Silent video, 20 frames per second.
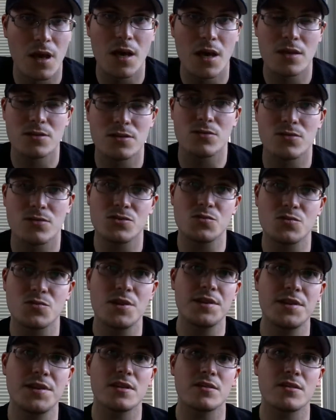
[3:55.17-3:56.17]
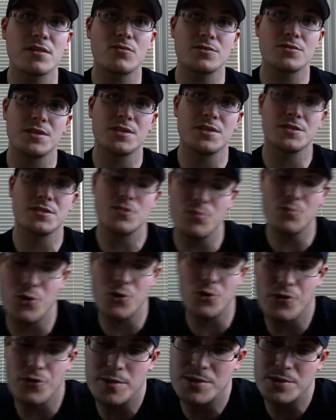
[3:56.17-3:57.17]
So there's one thing the Rosetta Stone
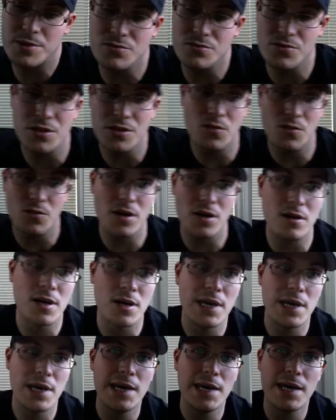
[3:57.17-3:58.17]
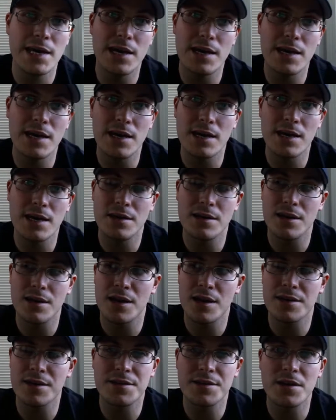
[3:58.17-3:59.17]
program does really well, and
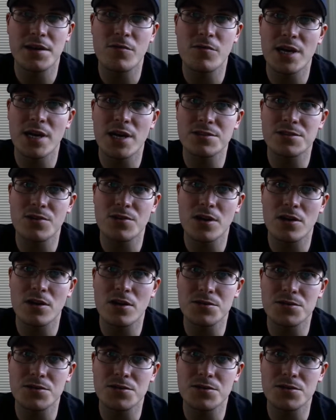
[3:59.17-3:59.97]
I think David Mansfield also